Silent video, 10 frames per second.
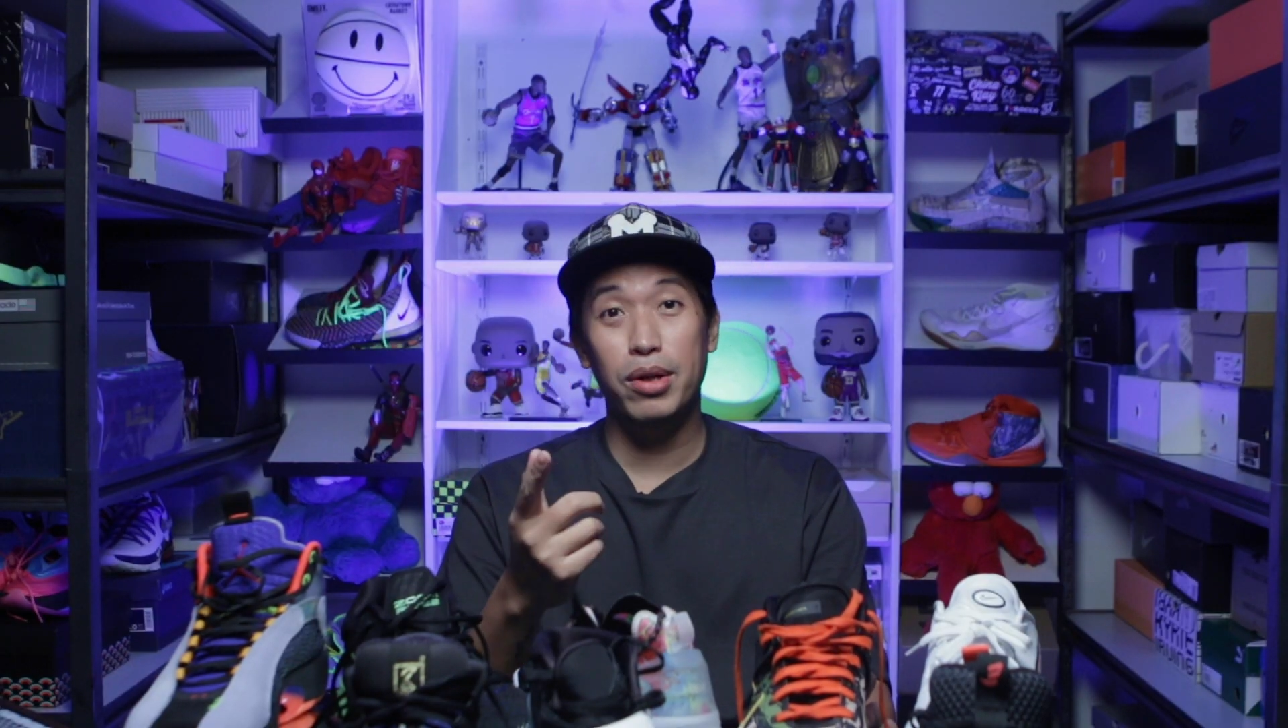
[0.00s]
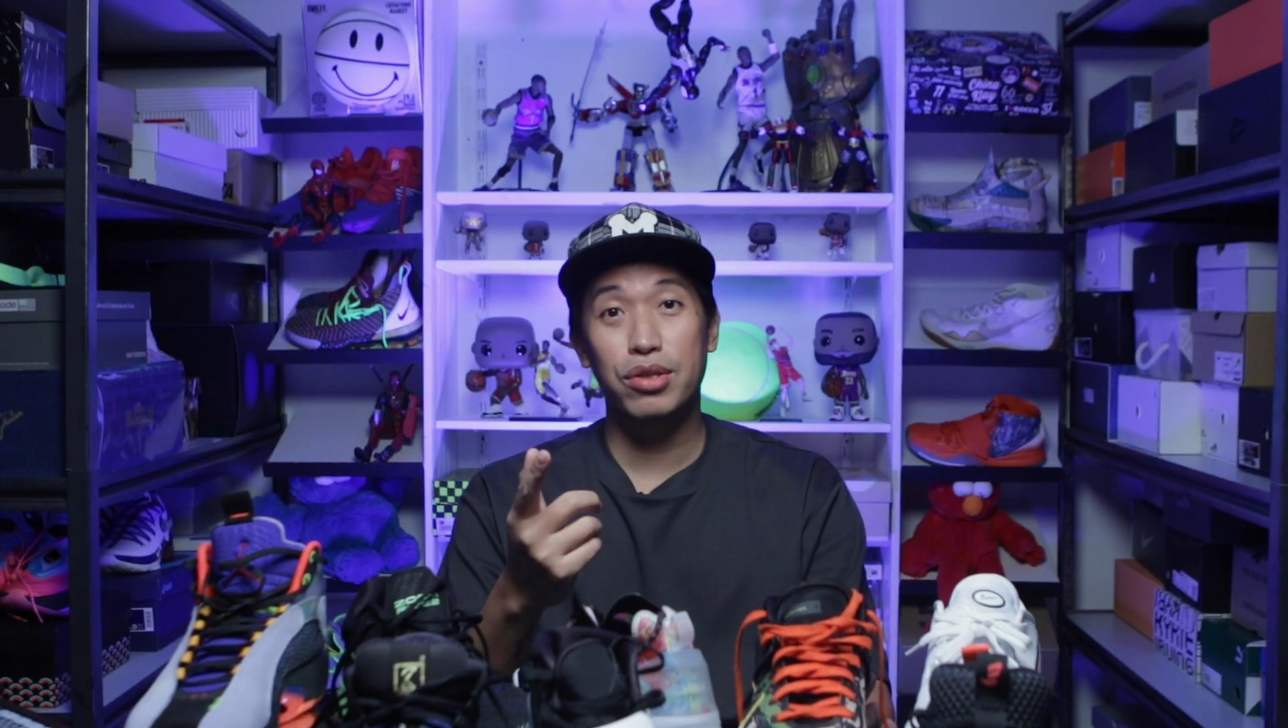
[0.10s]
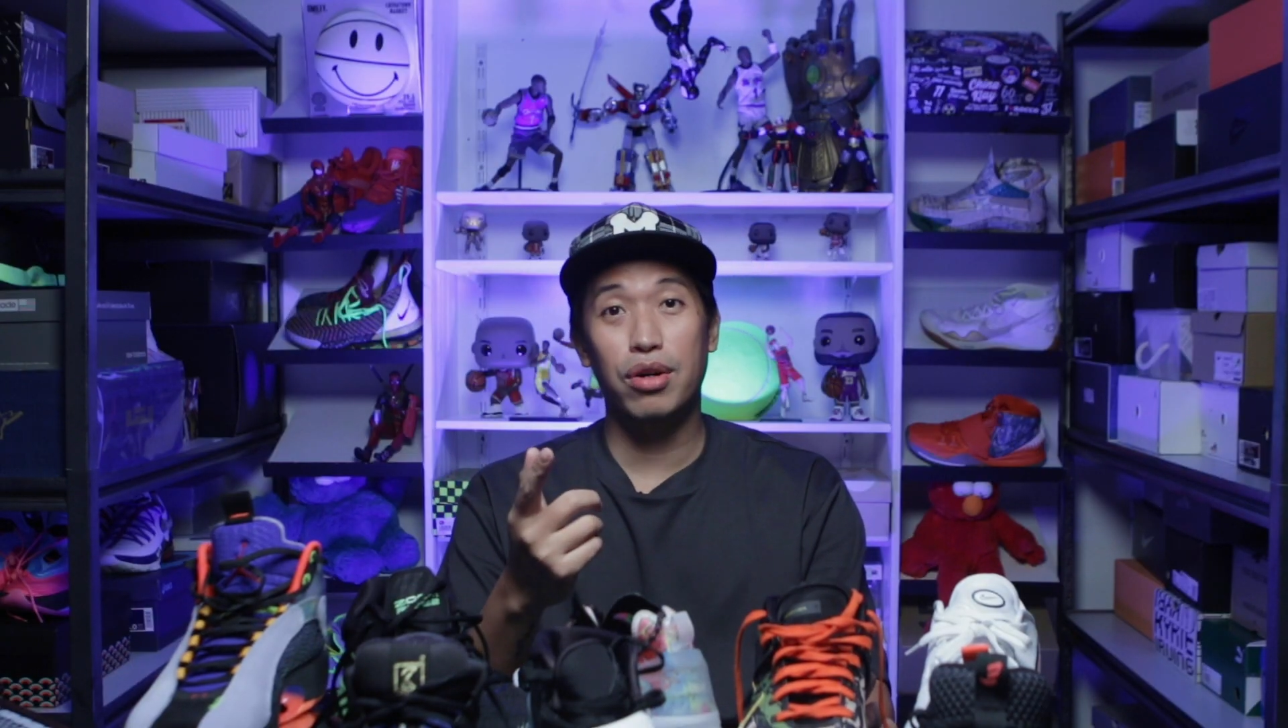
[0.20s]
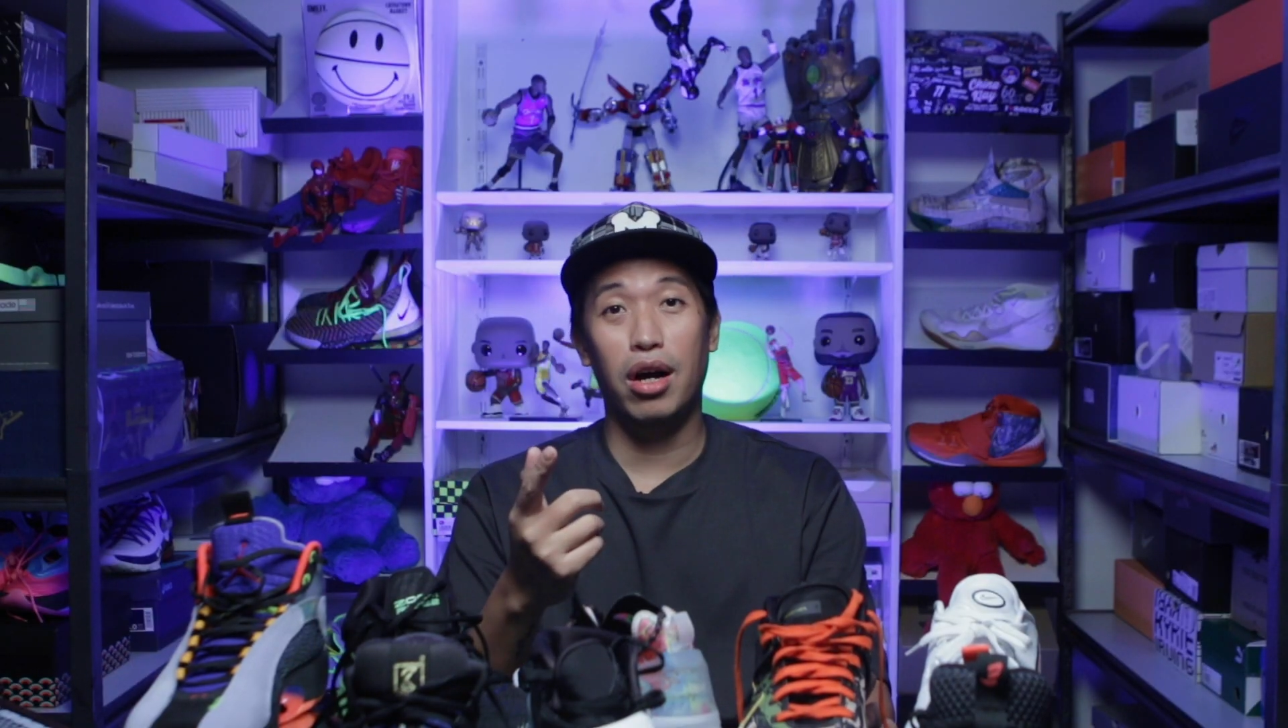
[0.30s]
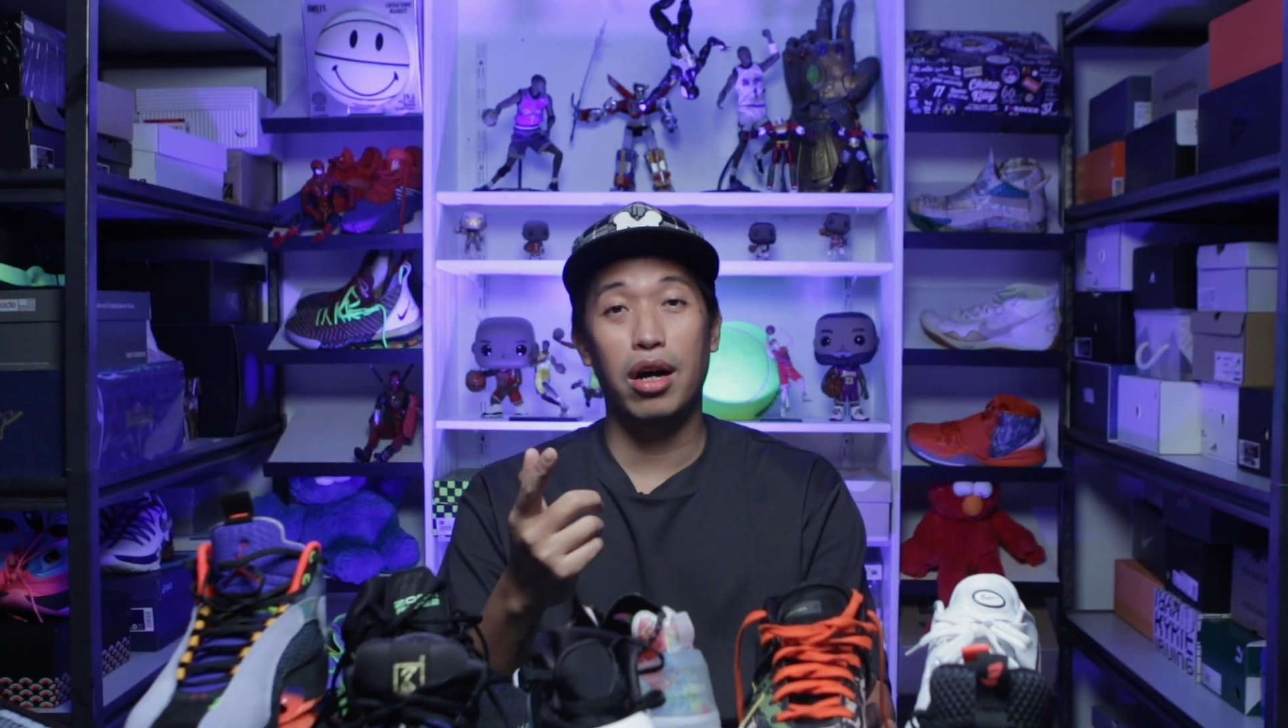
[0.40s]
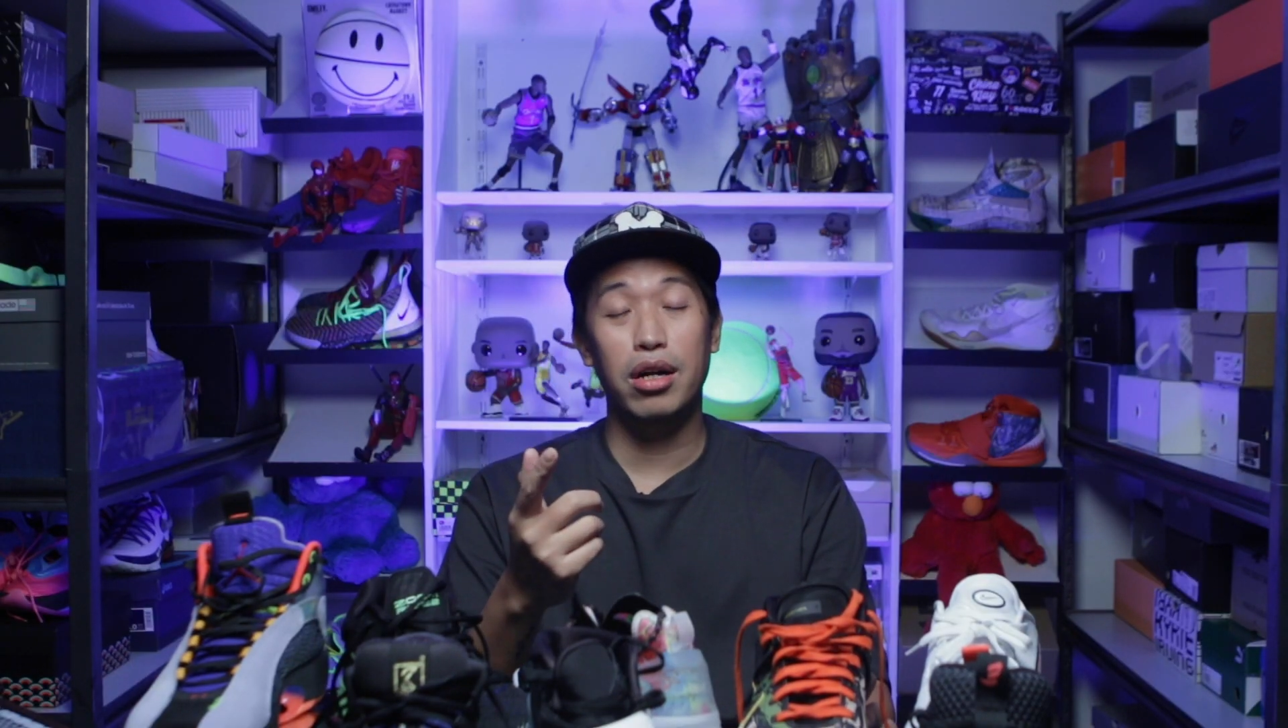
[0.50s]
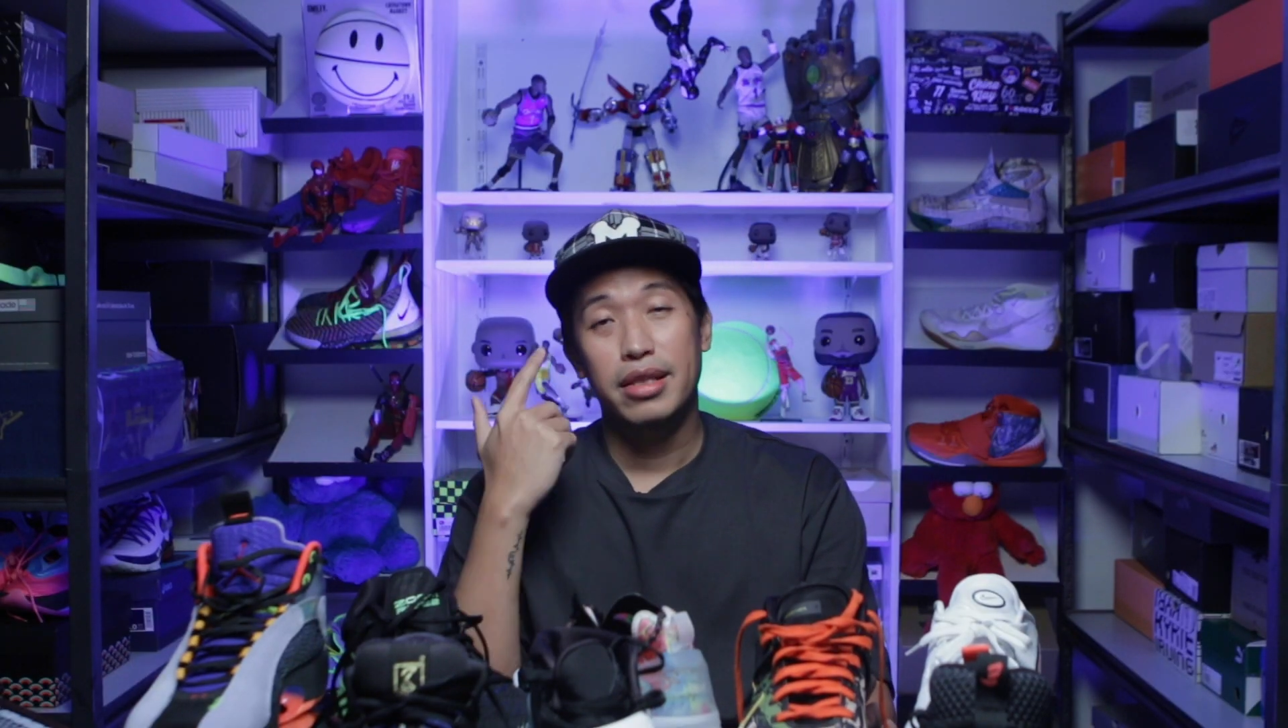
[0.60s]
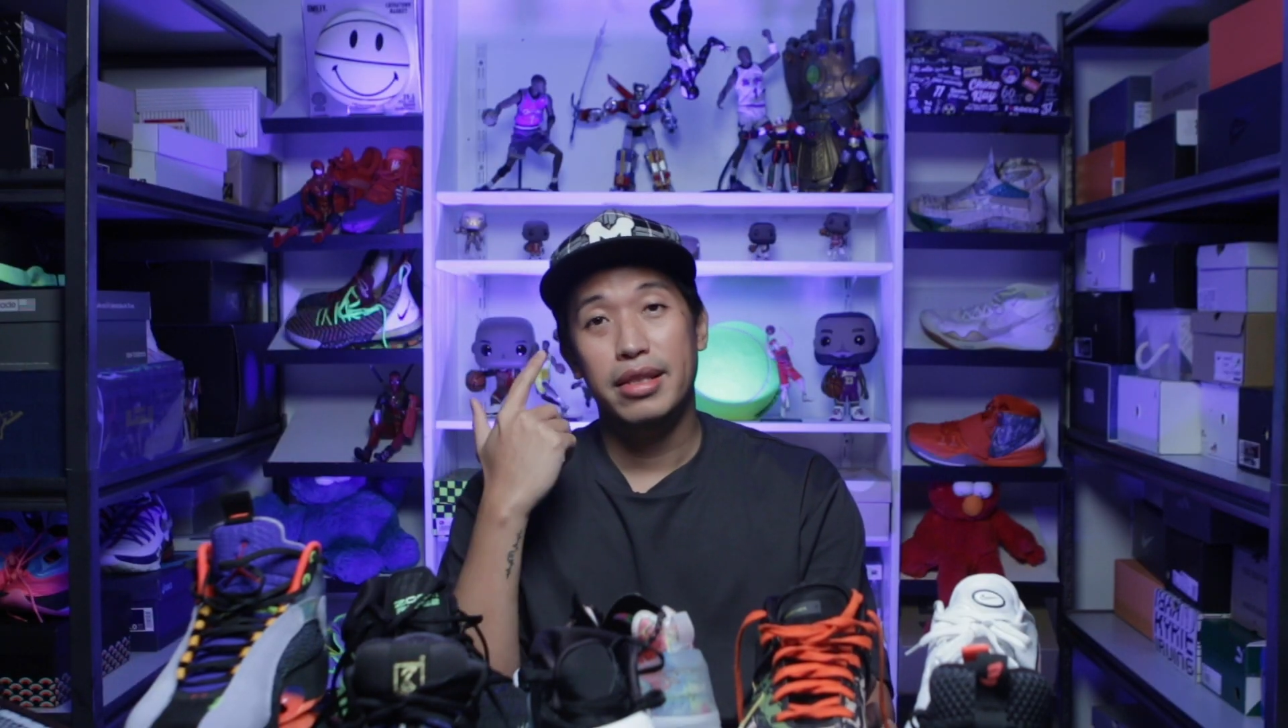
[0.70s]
was wrong.